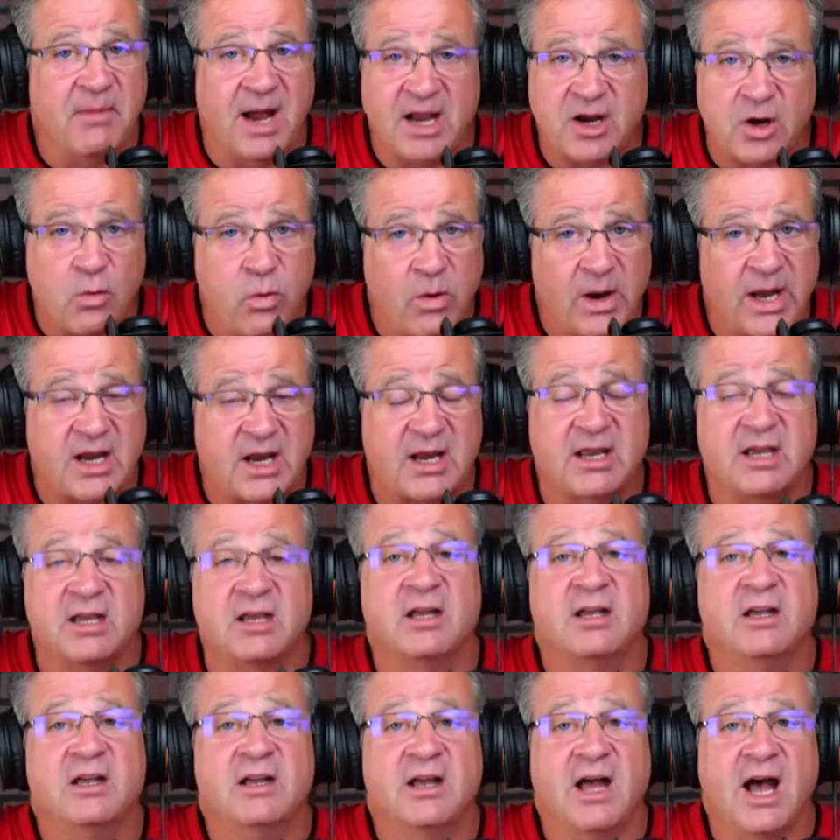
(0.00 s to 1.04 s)
quick,
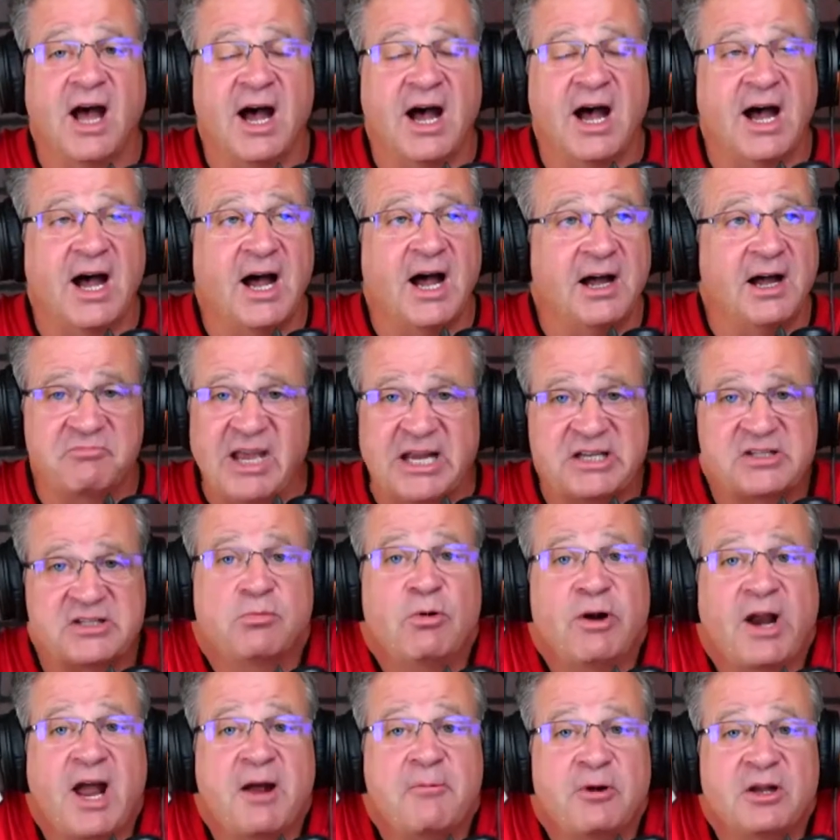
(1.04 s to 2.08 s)
that's
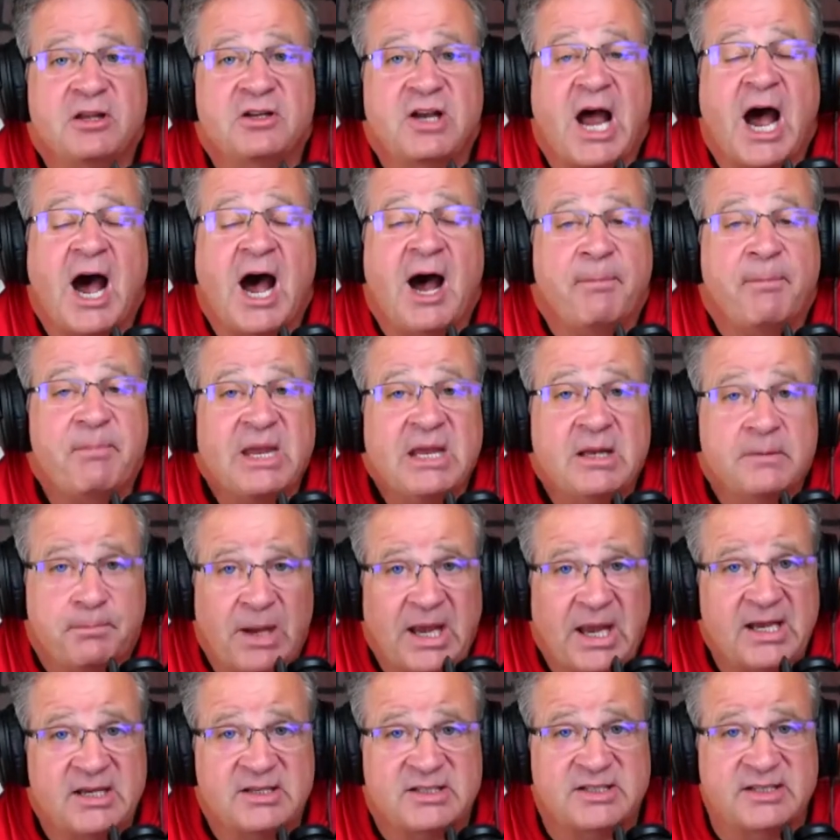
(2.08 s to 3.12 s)
what I would copy and
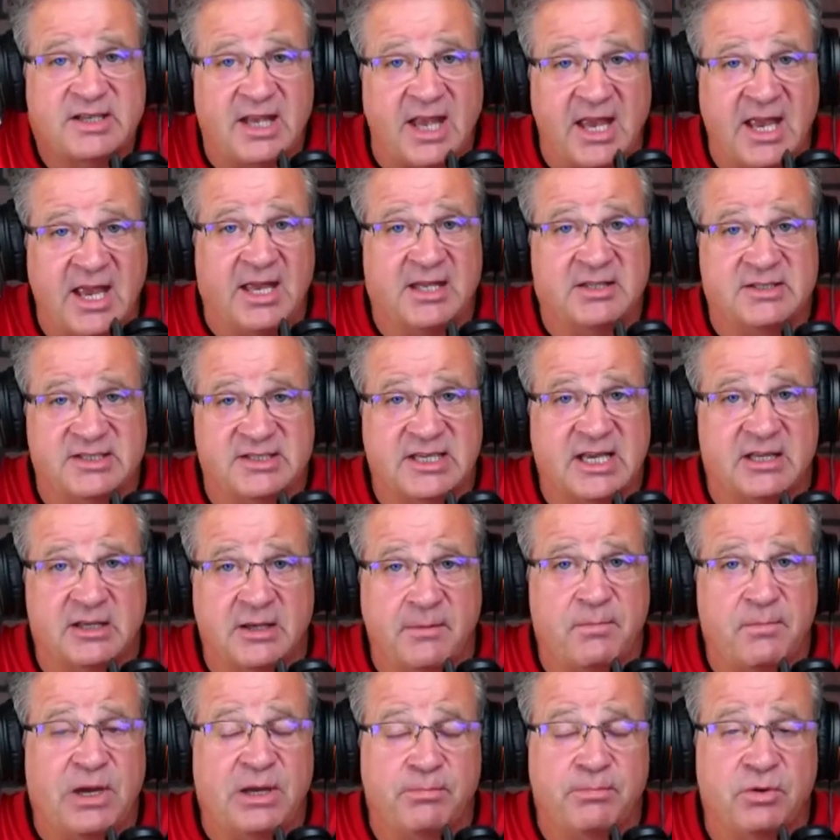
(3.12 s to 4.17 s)
paste and send to
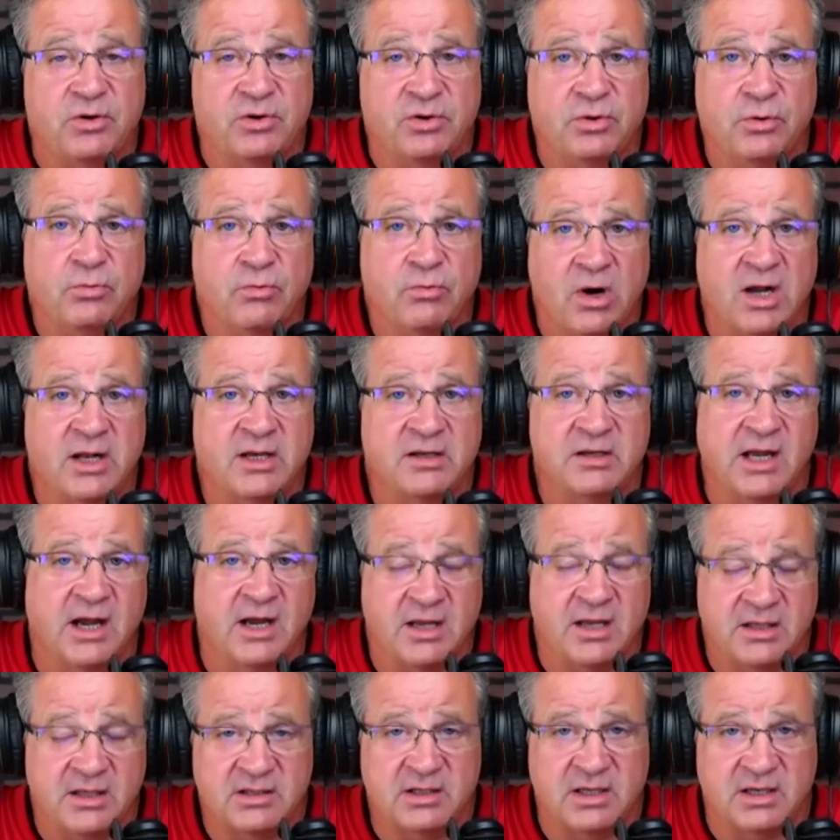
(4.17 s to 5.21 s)
people who want
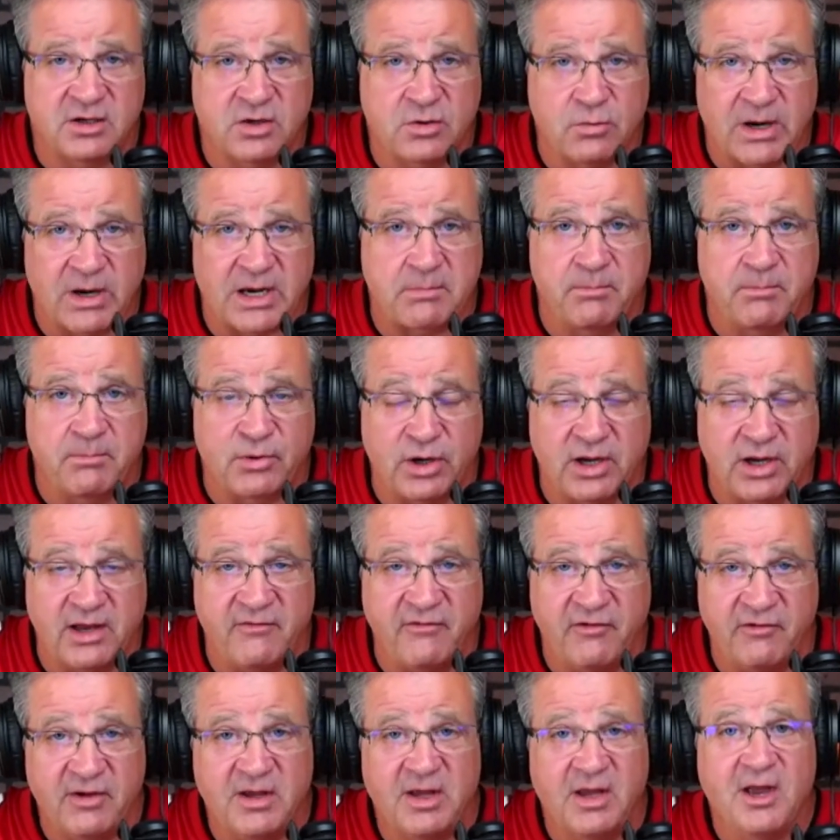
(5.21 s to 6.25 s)
a quick
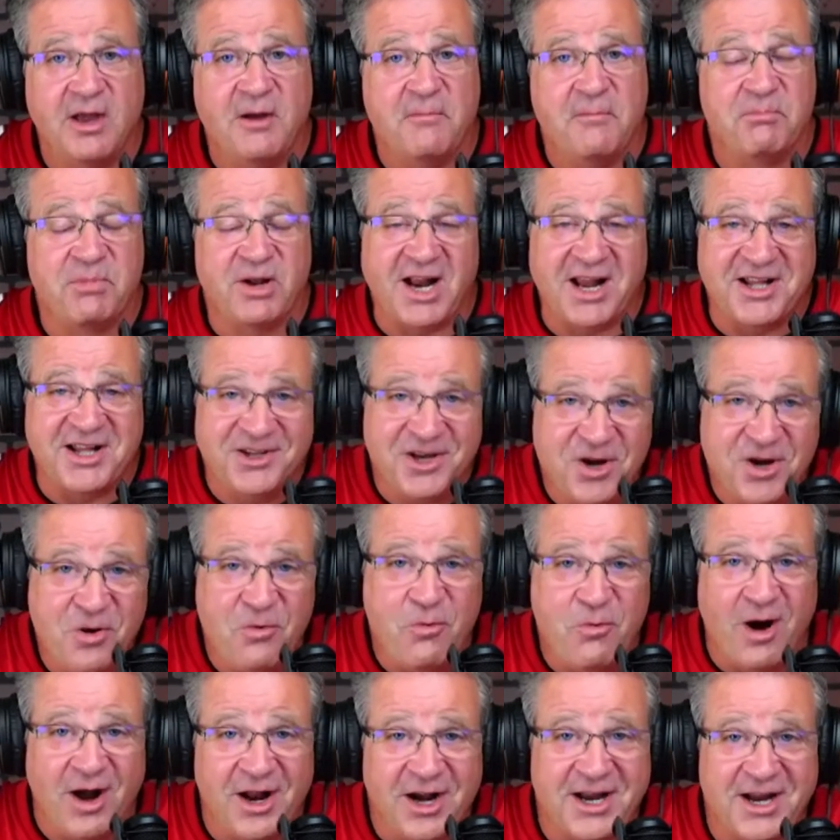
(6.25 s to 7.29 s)
brief. But I do
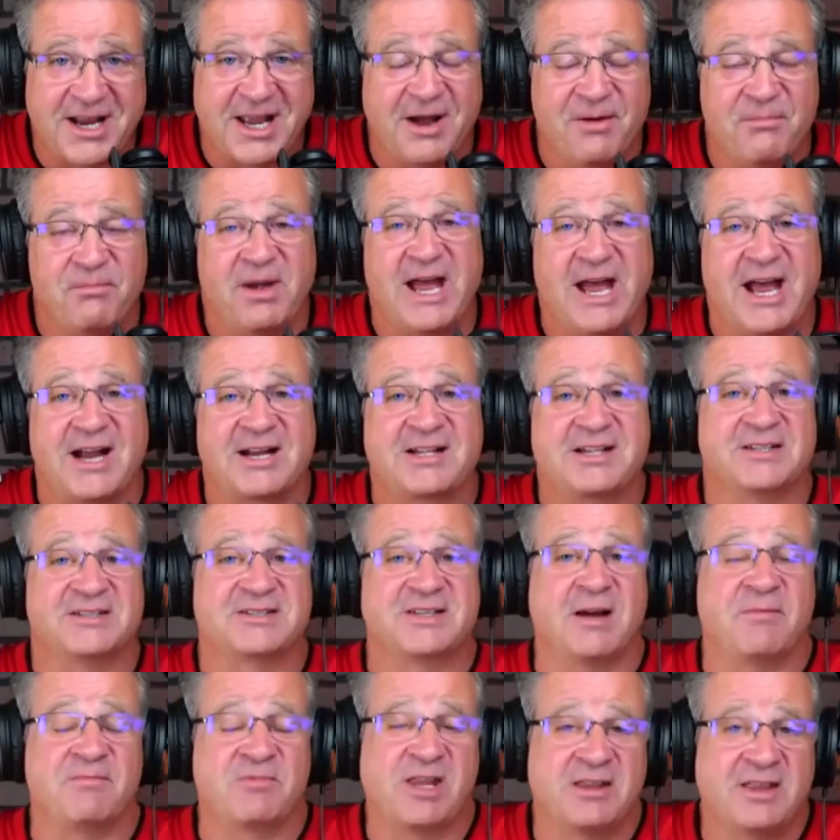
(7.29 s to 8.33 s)
want to come back to
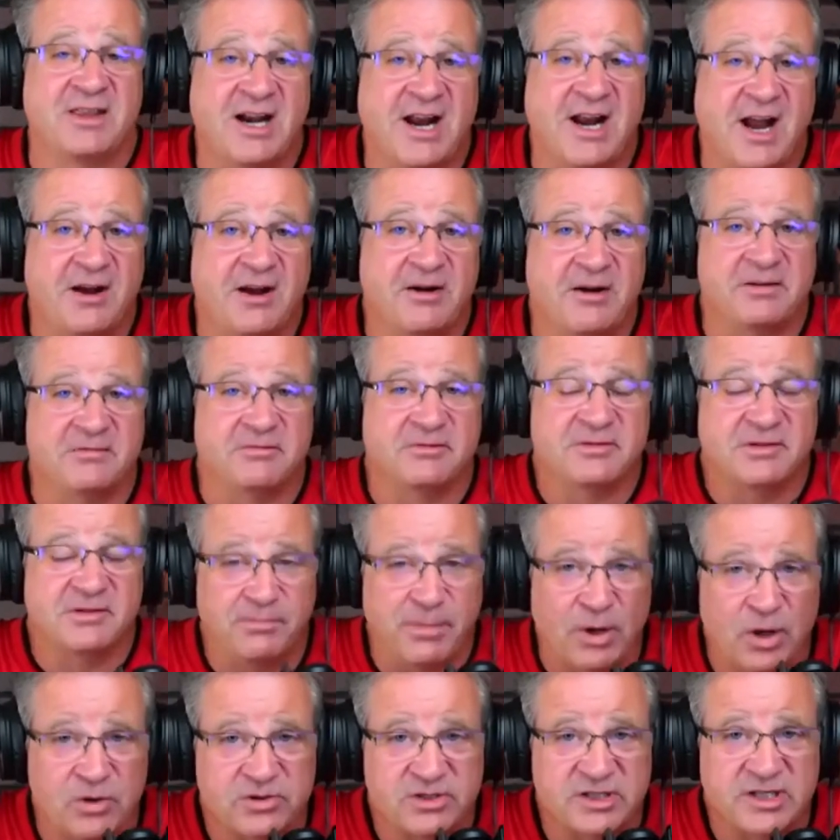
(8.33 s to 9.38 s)
something that I
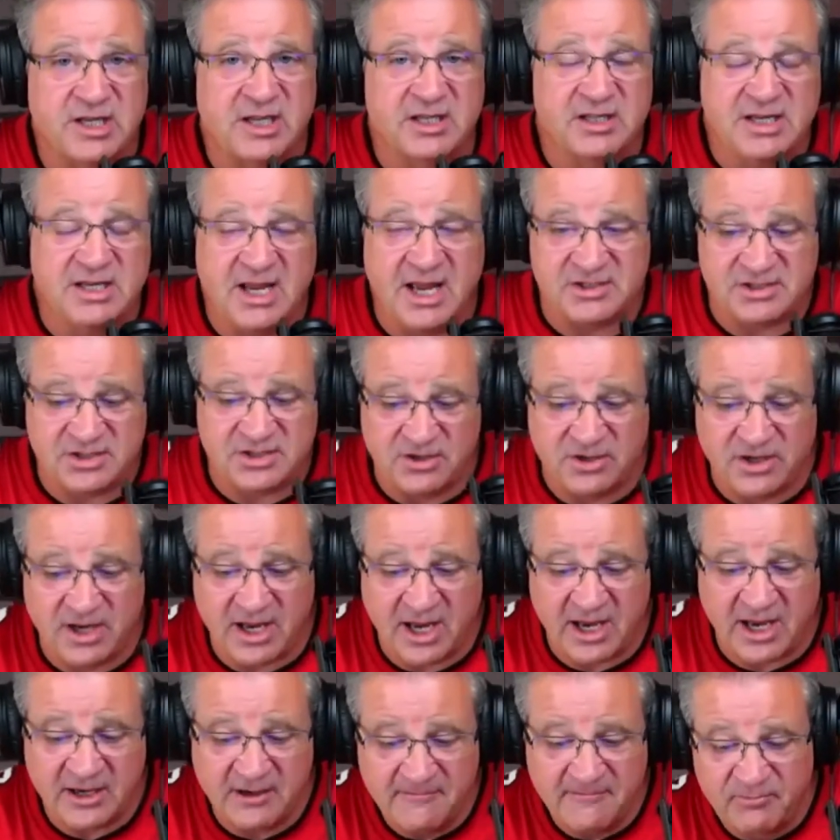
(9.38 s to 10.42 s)
posted
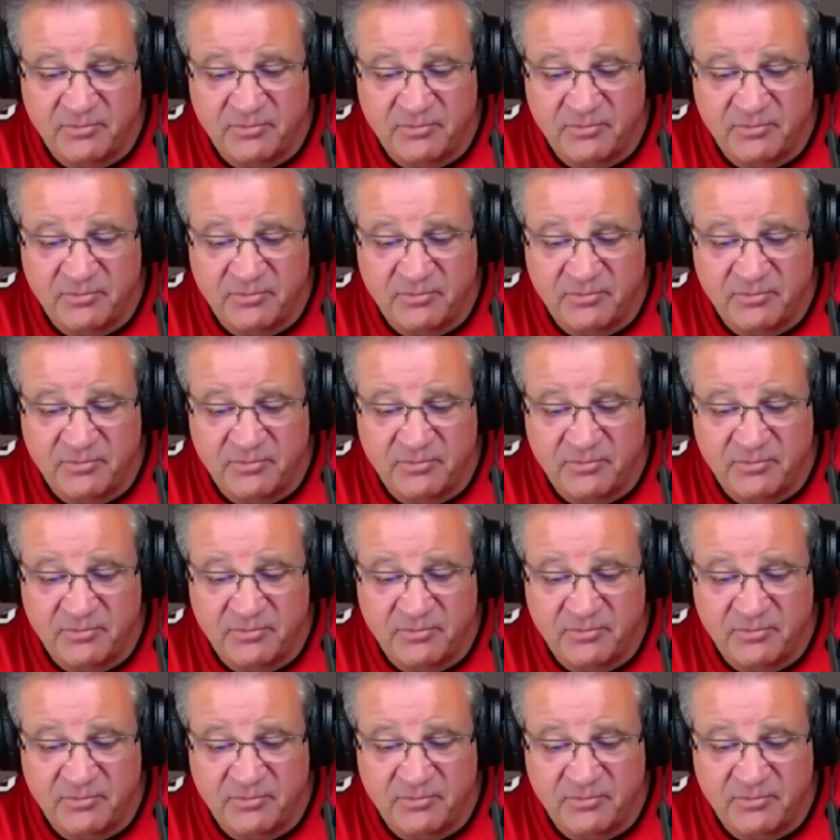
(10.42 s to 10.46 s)
yesterday,